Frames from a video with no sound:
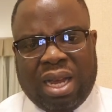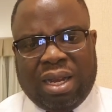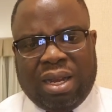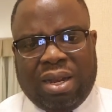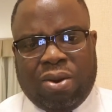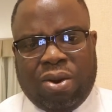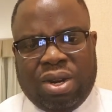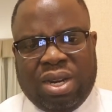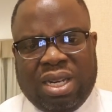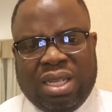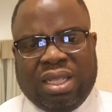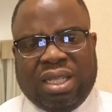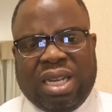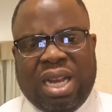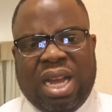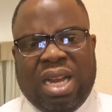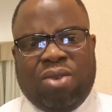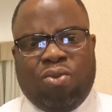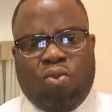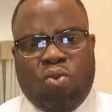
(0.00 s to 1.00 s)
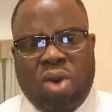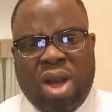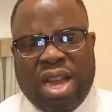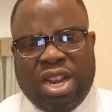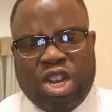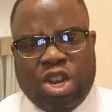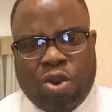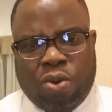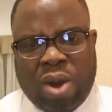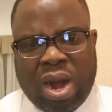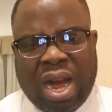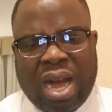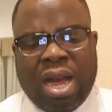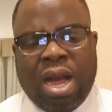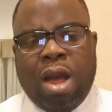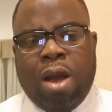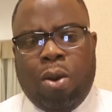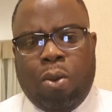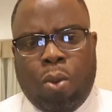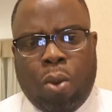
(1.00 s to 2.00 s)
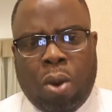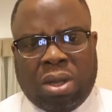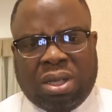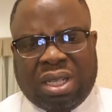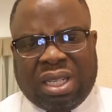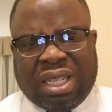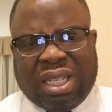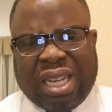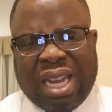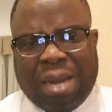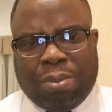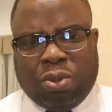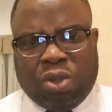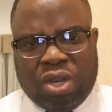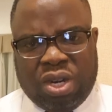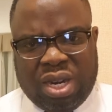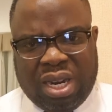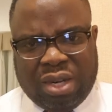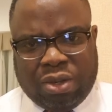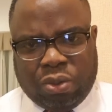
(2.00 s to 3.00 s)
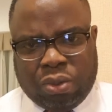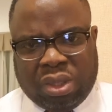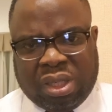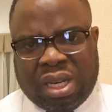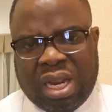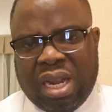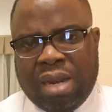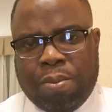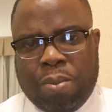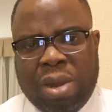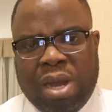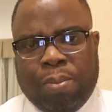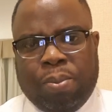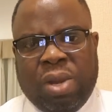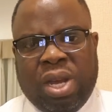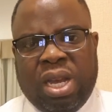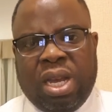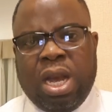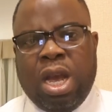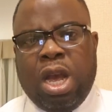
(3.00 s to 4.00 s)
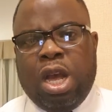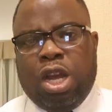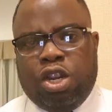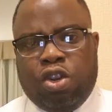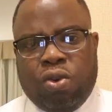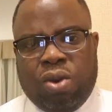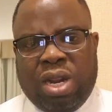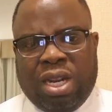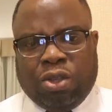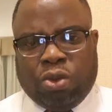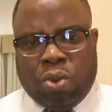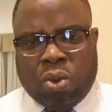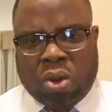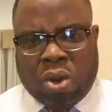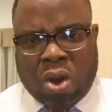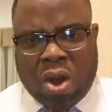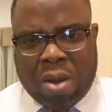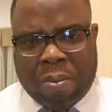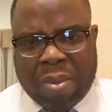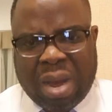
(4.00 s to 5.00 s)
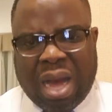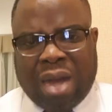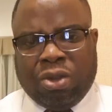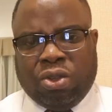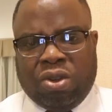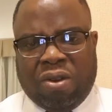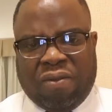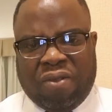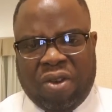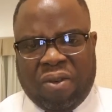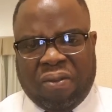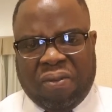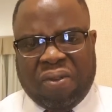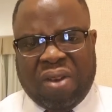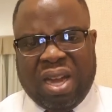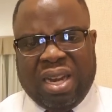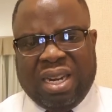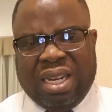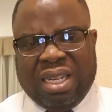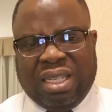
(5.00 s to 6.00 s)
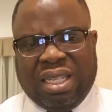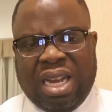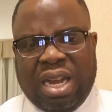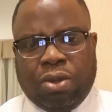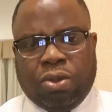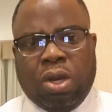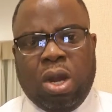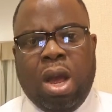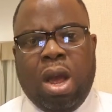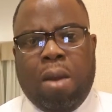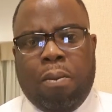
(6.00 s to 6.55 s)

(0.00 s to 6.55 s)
understand where you are, what steps you need to take. Maybe you need to come out of your father's house.